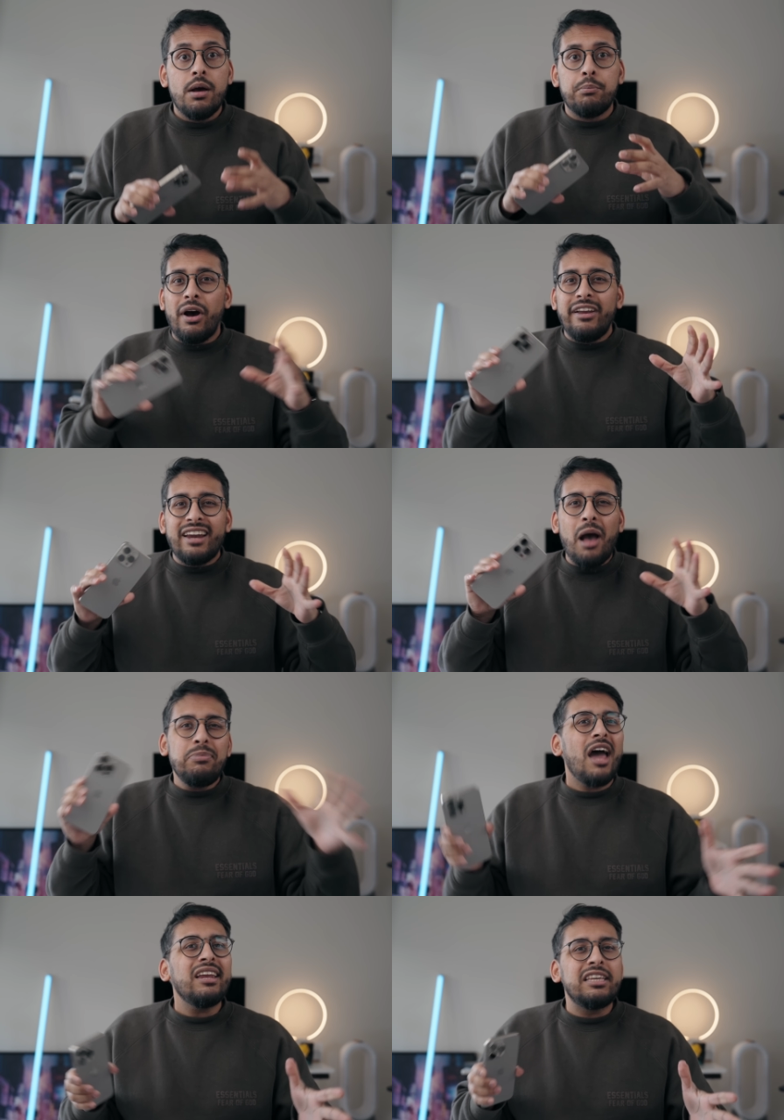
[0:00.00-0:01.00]
But
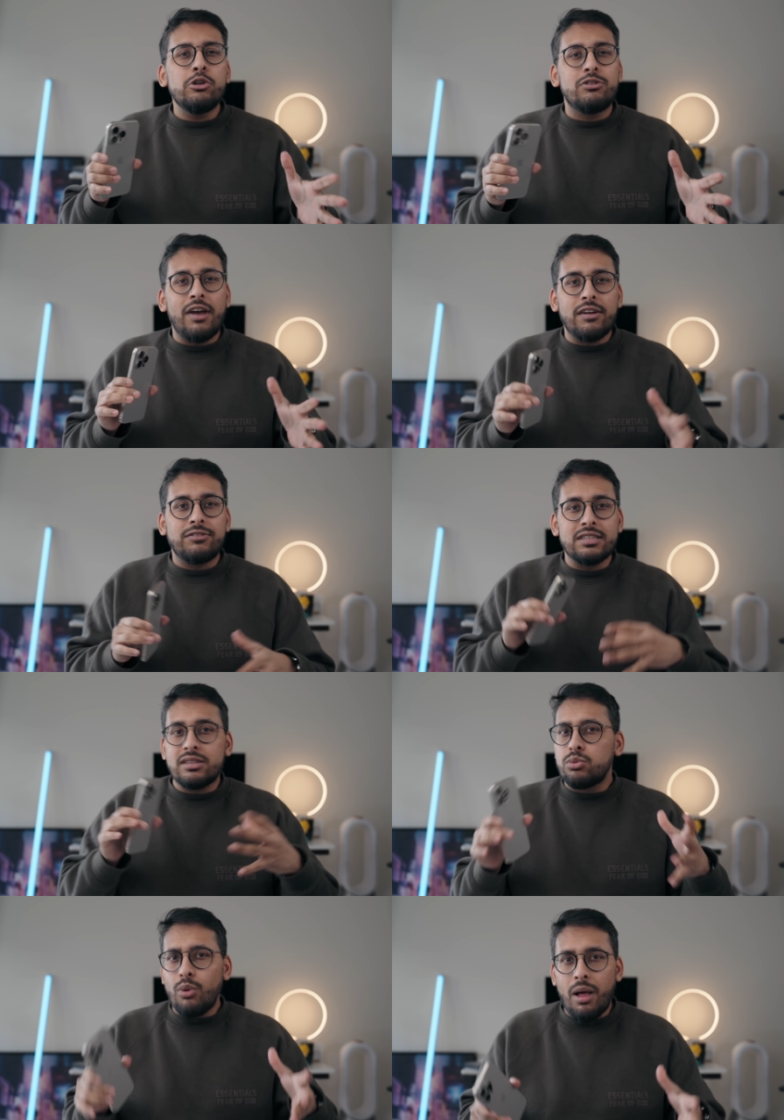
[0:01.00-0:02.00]
I'm not a huge fan of
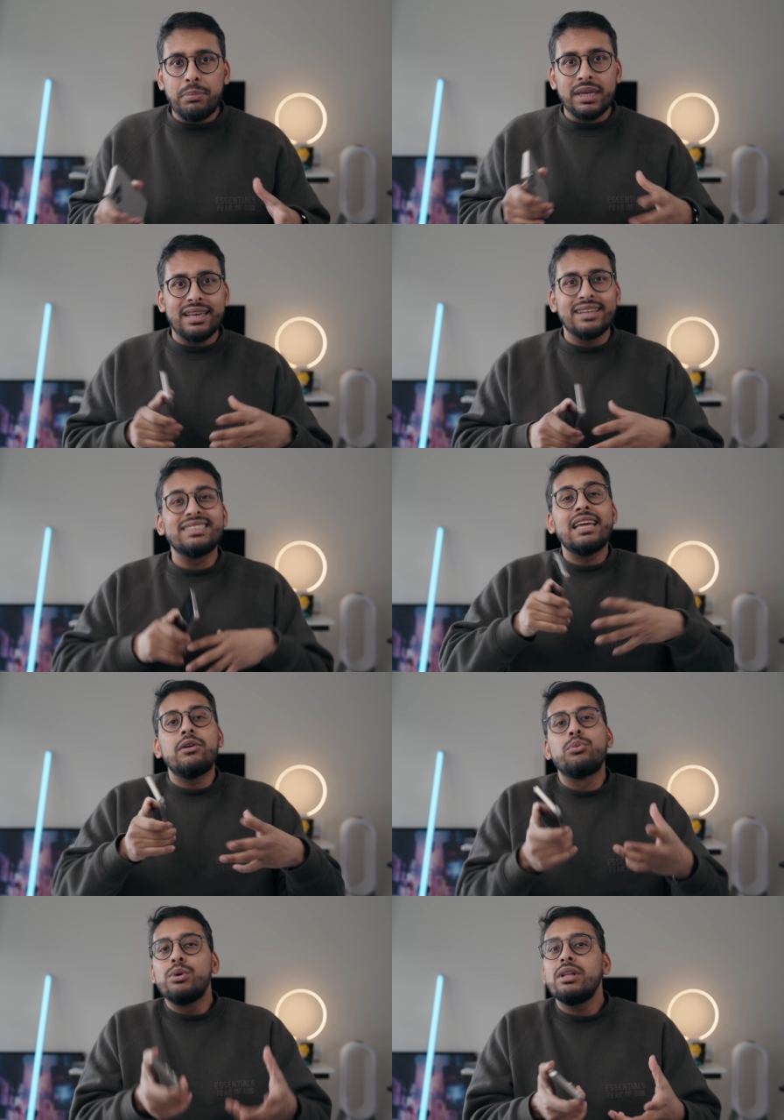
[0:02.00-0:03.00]
this as well because
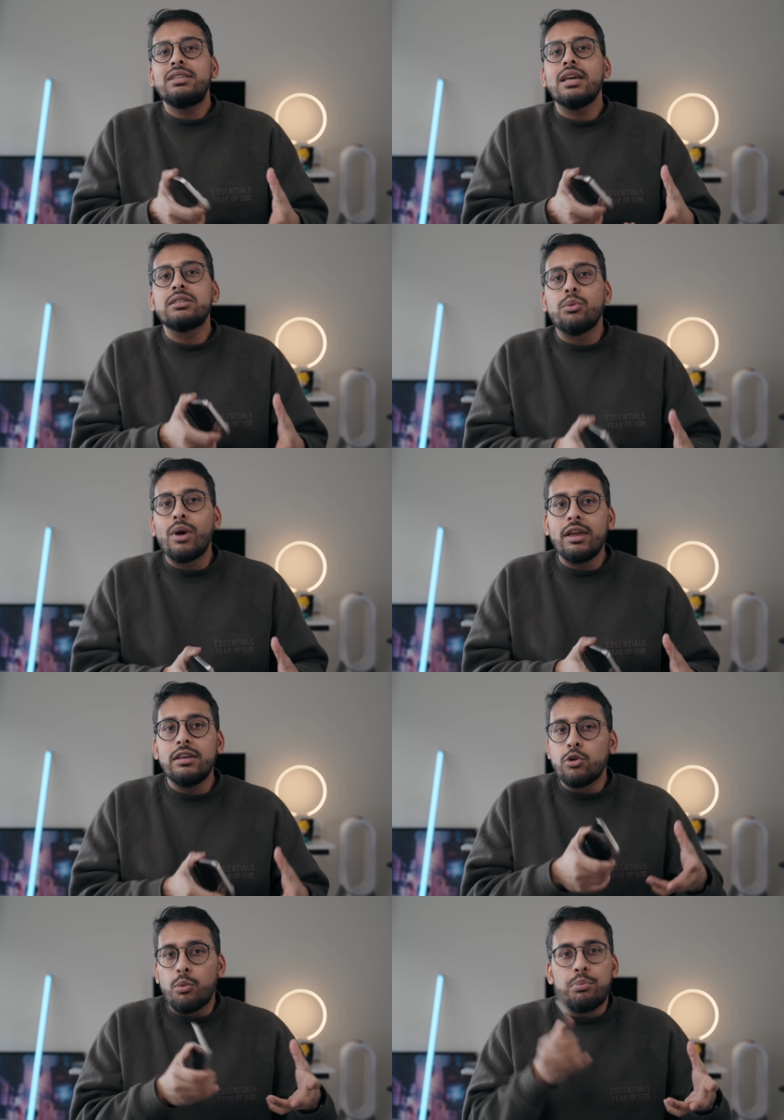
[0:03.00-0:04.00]
it really takes away
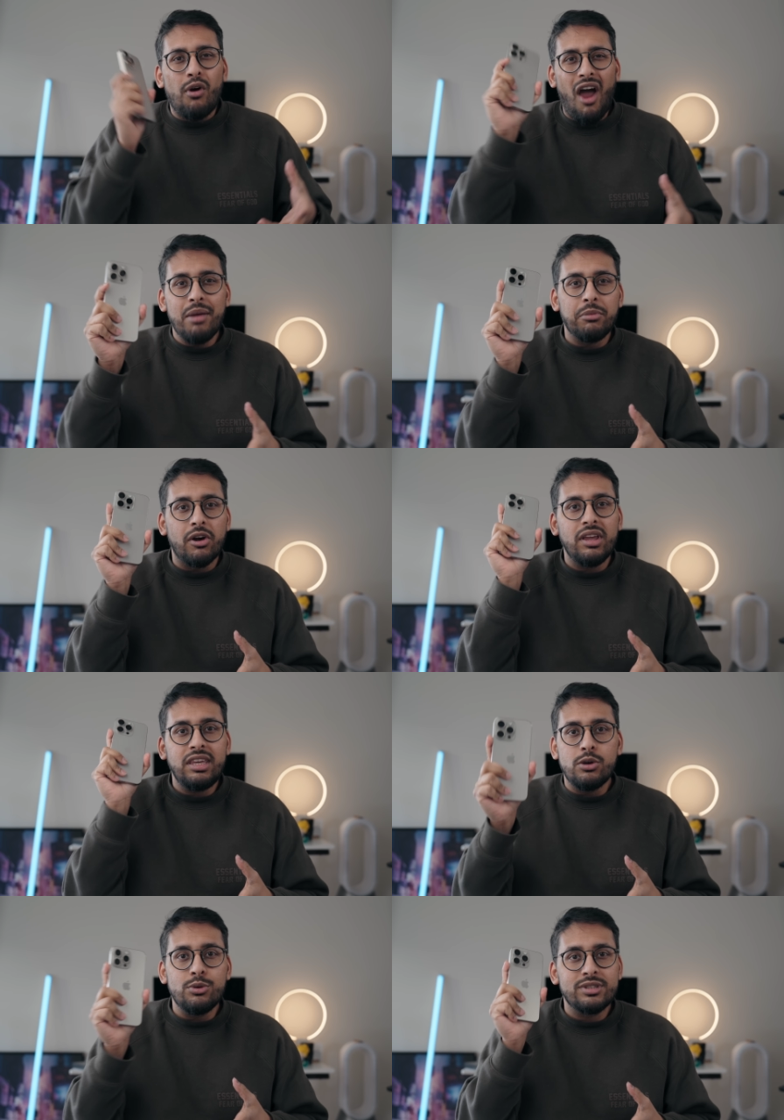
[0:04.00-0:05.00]
your primary
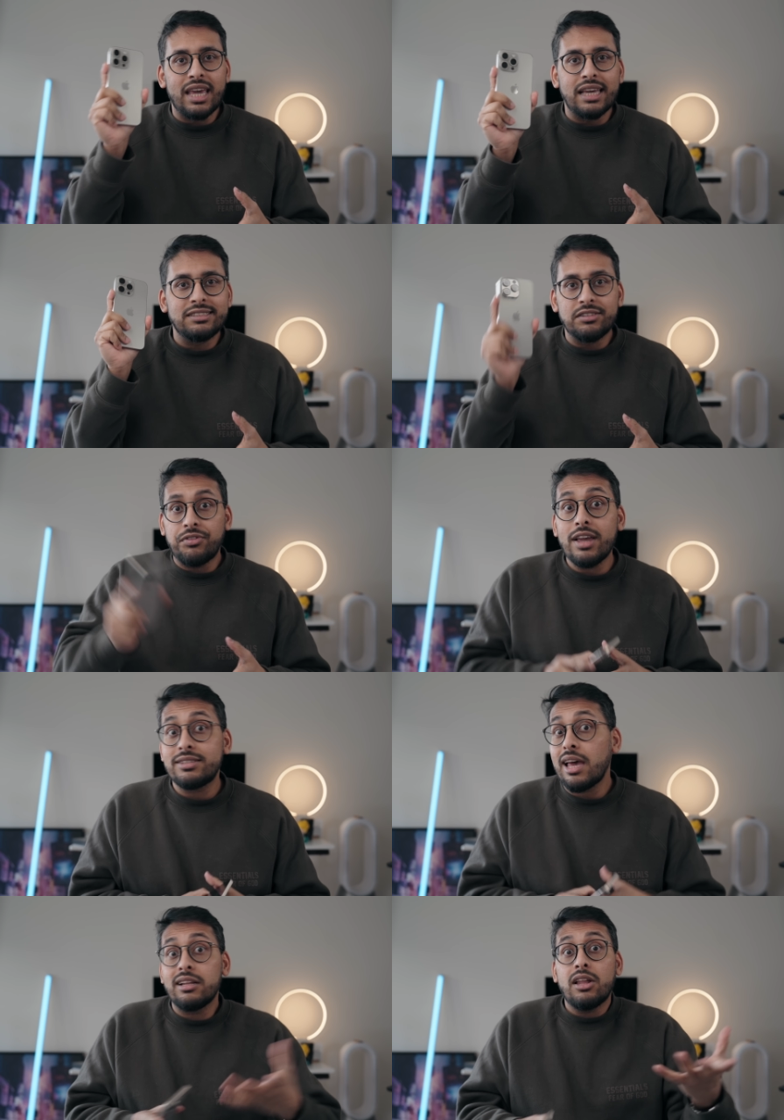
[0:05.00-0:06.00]
use case
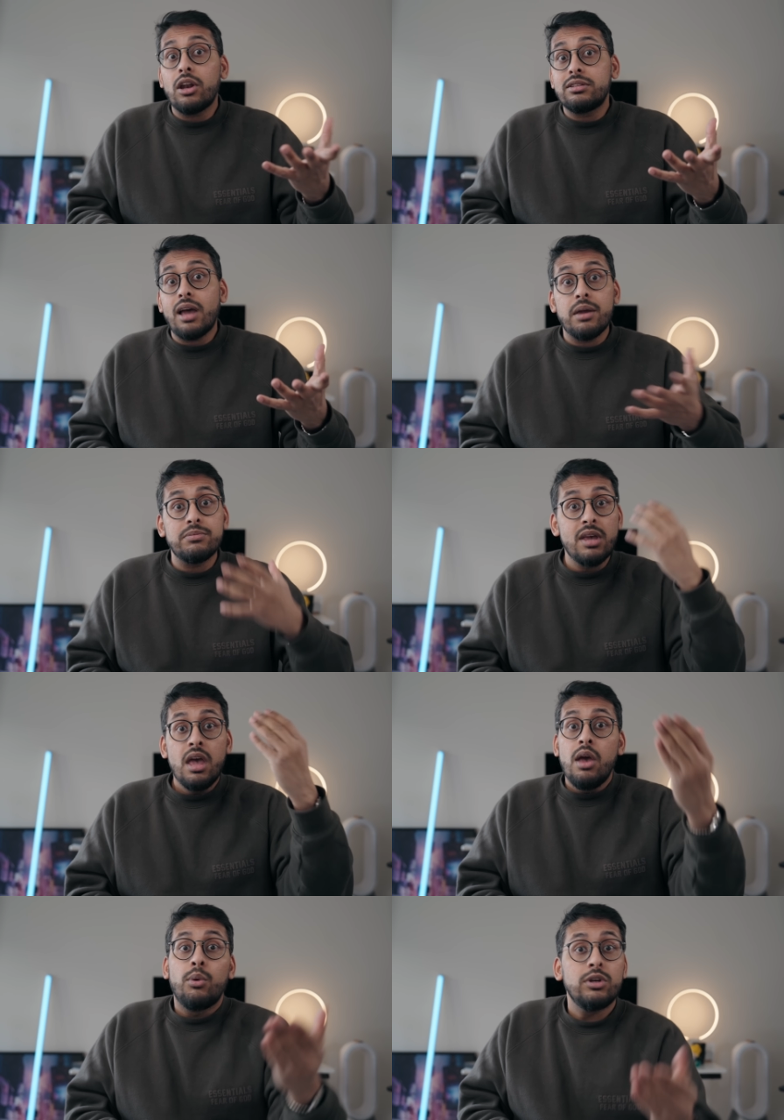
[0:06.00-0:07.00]
device. And a lot of times
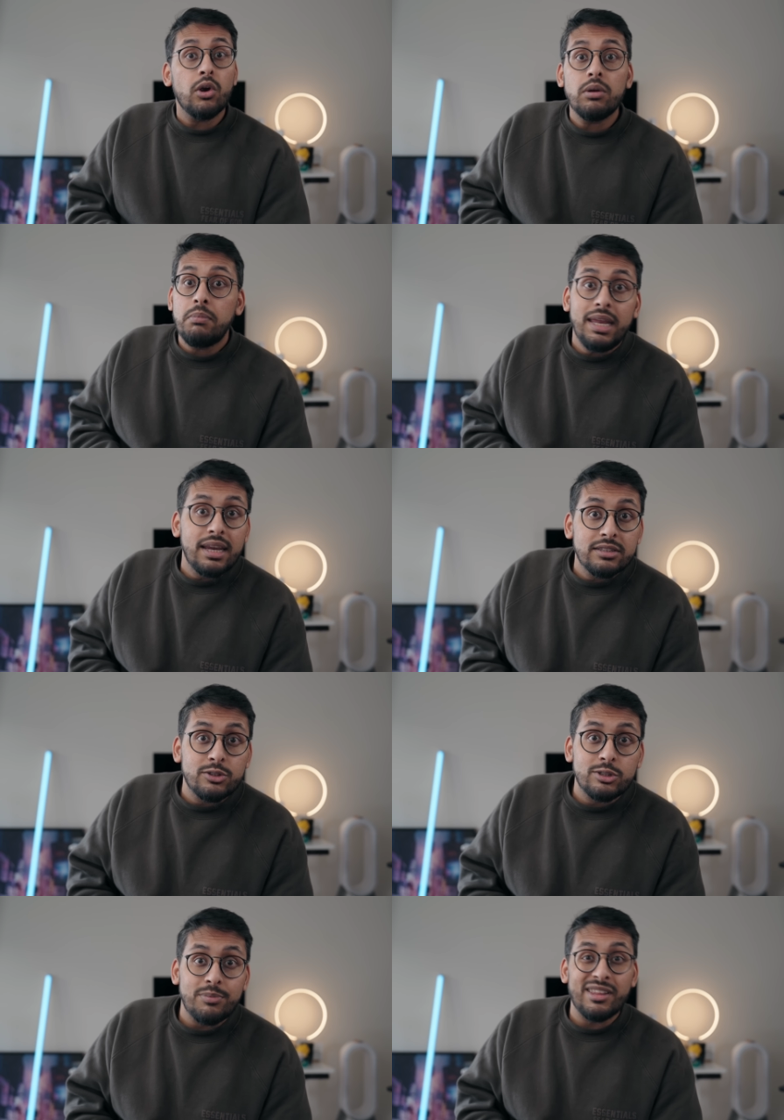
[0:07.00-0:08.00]
when you're in
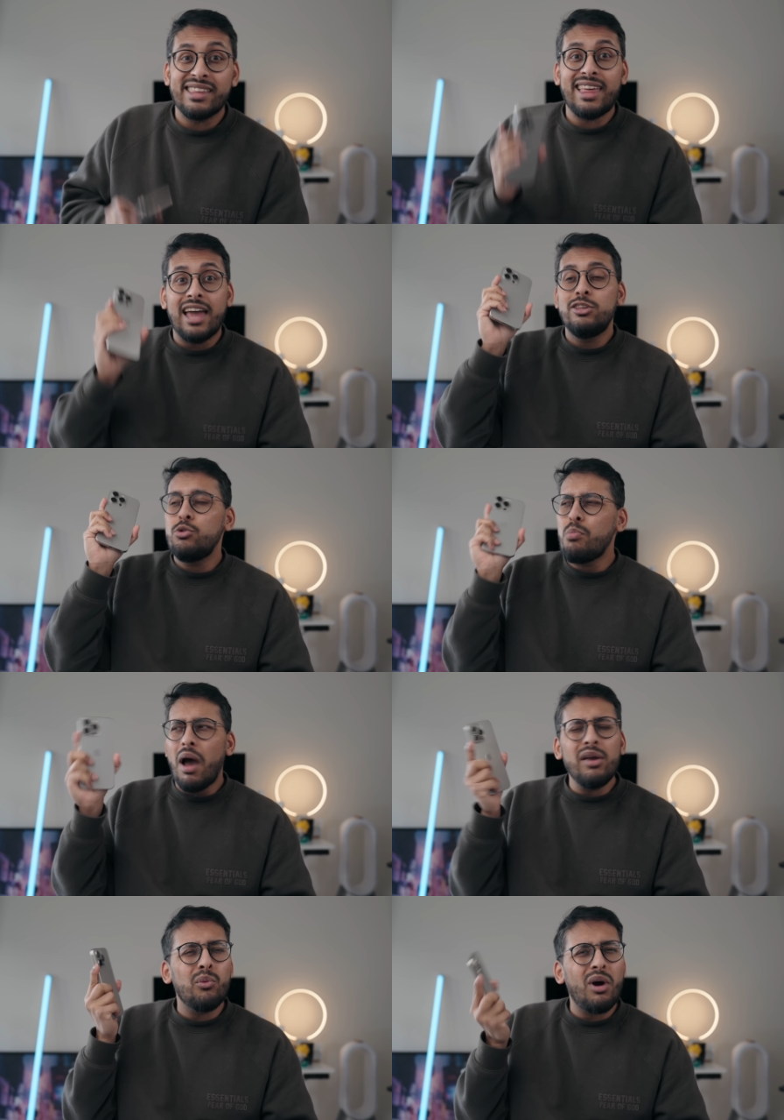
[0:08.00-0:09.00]
meetings or something like that, you
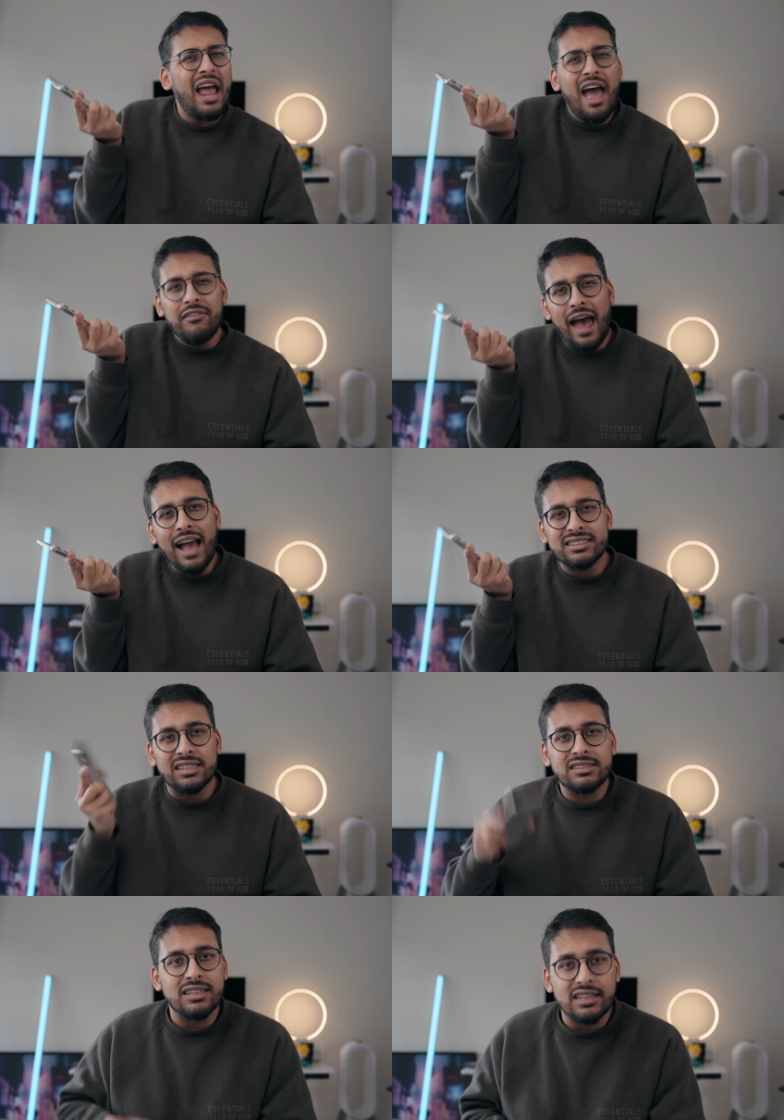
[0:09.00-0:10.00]
might want to have
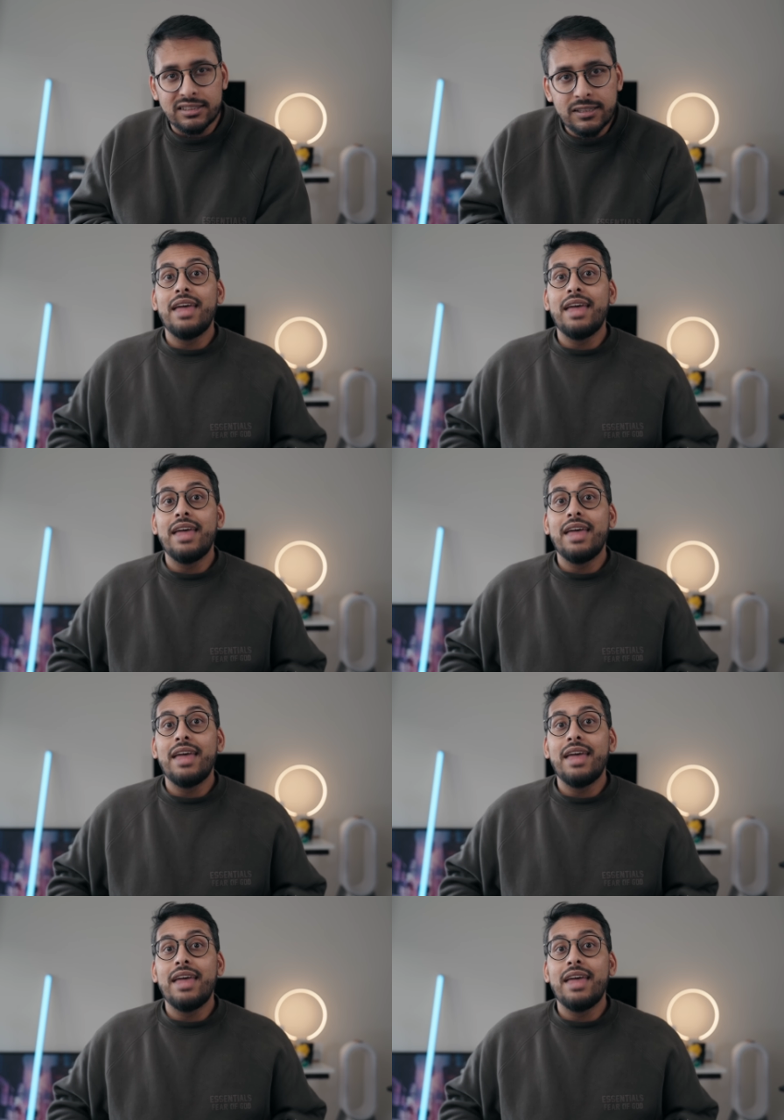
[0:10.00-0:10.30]
access to this.